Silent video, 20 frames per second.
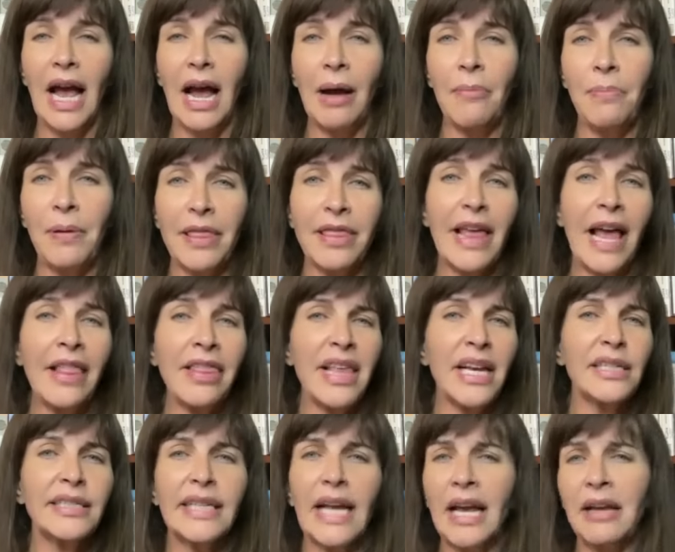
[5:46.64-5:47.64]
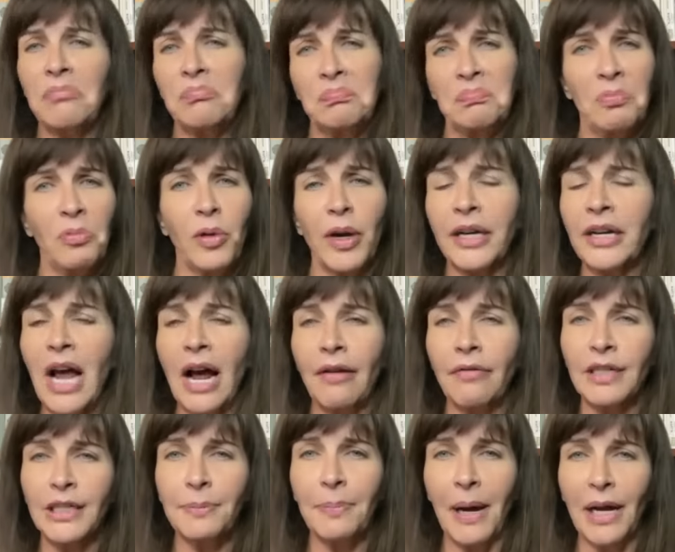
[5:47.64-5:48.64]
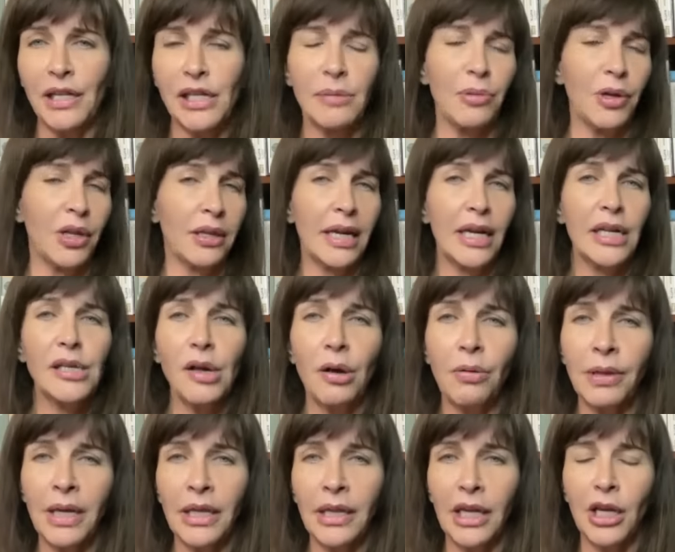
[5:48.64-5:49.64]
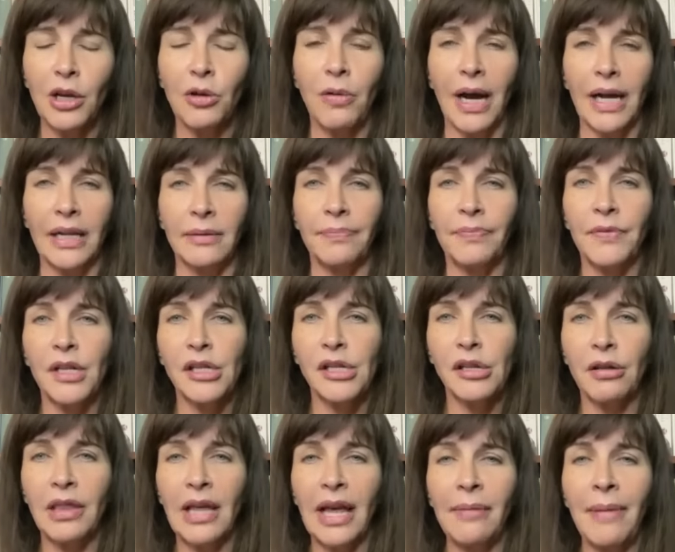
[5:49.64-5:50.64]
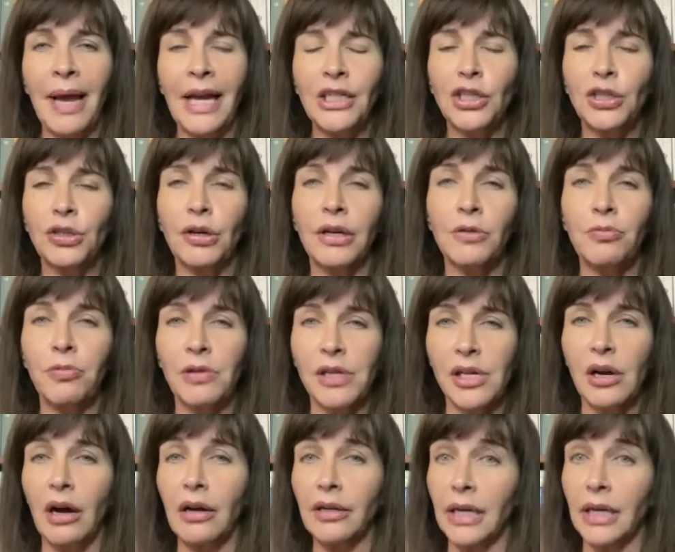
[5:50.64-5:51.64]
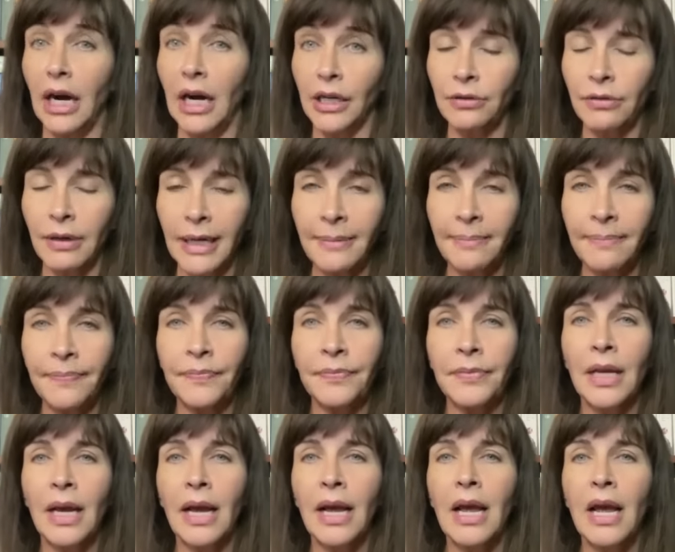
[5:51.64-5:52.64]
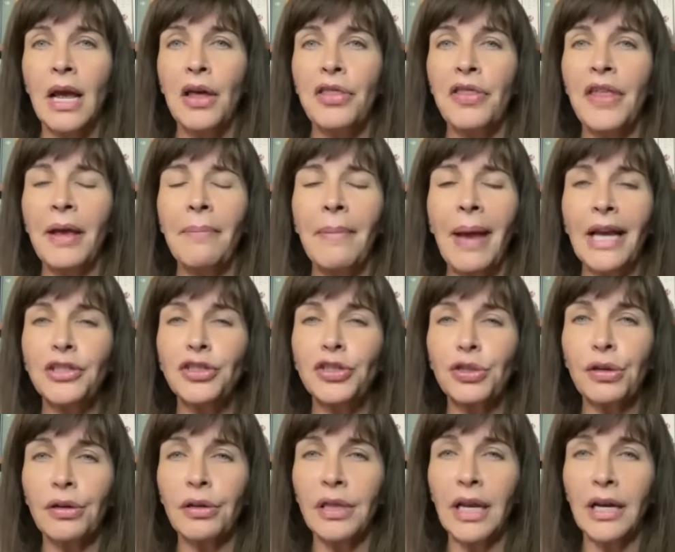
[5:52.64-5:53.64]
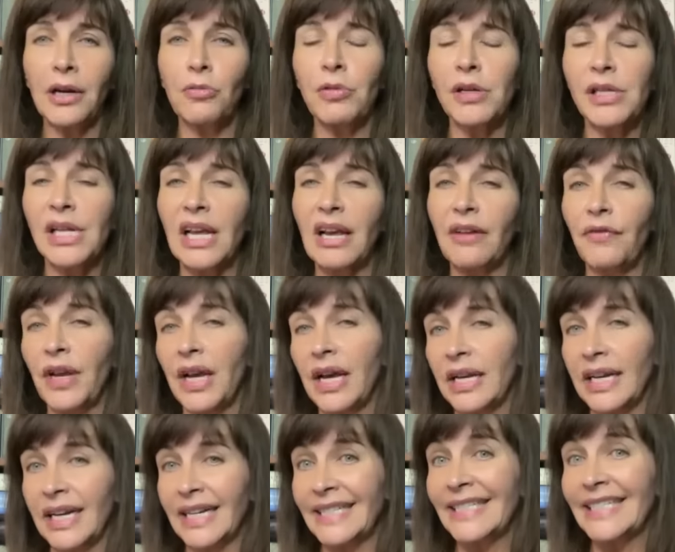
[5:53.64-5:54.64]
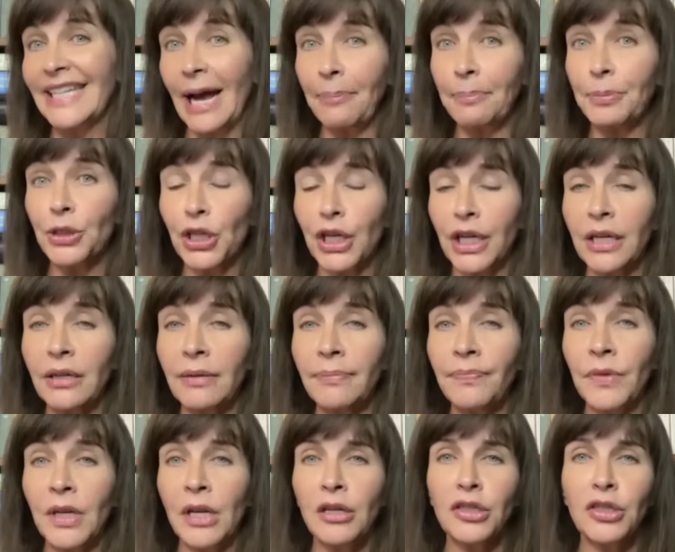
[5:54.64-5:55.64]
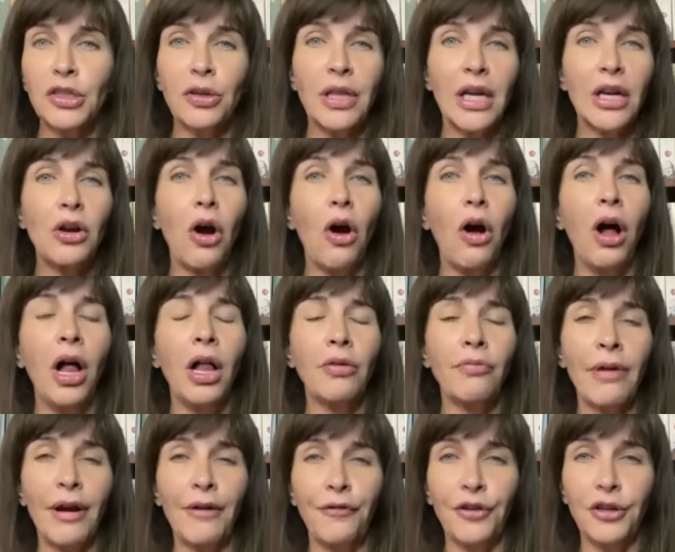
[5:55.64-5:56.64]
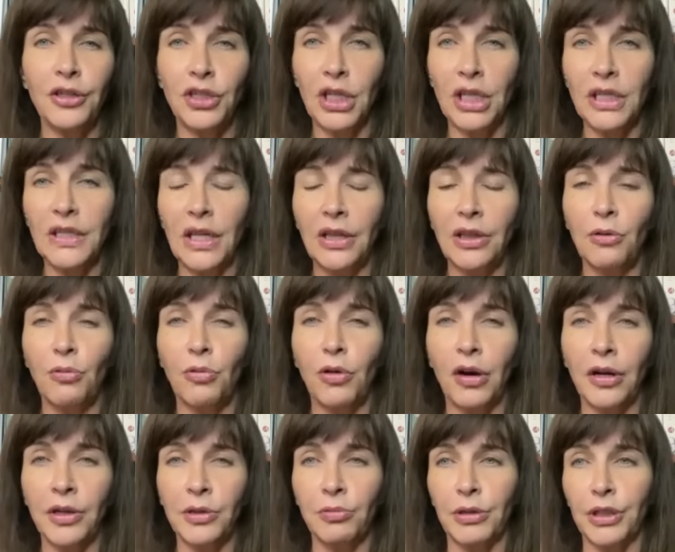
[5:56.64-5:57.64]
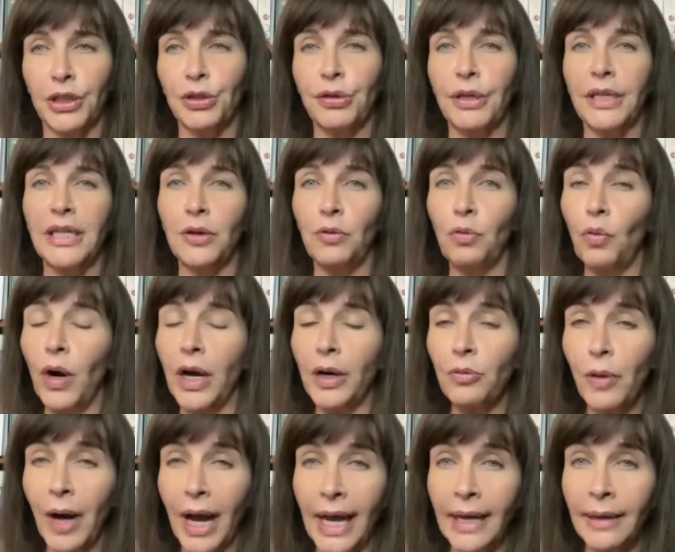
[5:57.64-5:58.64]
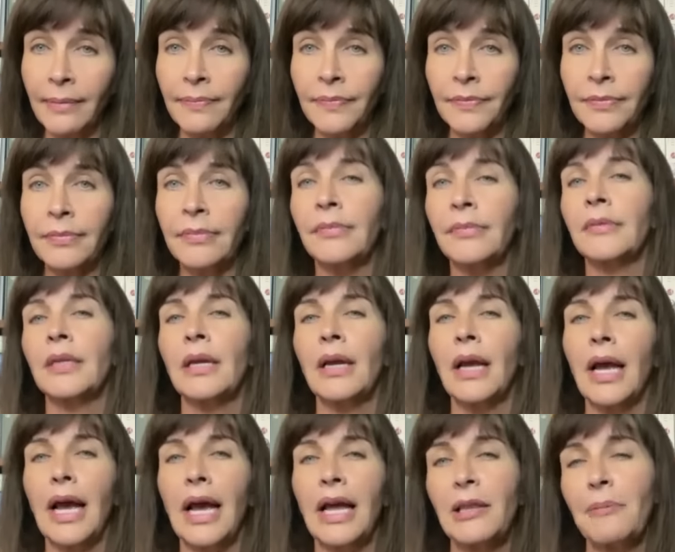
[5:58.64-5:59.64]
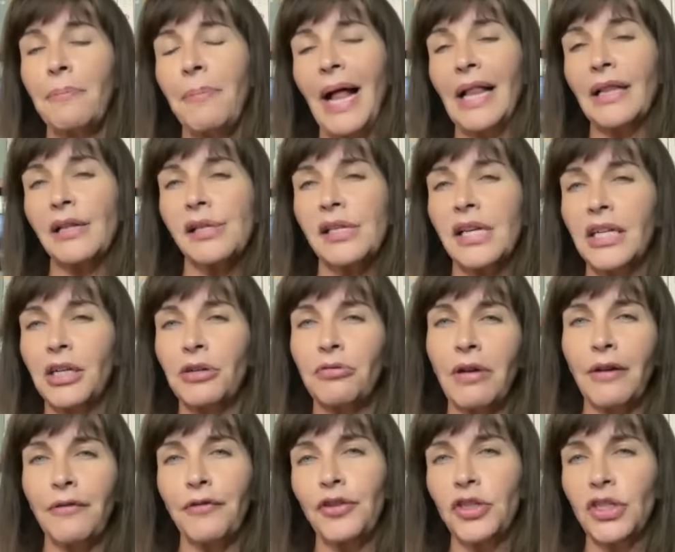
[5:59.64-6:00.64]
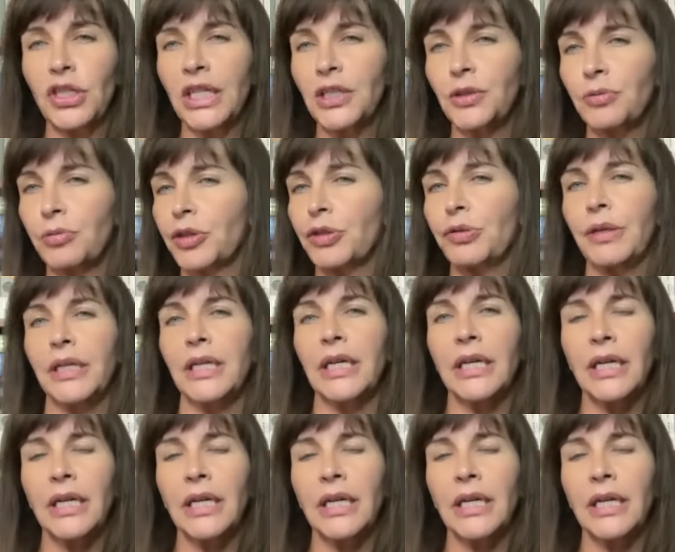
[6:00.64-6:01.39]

But then they say, we're not responsible. It's only the UN. So they made sure it was called UNRWA. They made sure that it was giving an exception so that all refugees in the world were treated one way and the Palestinian refugees were treated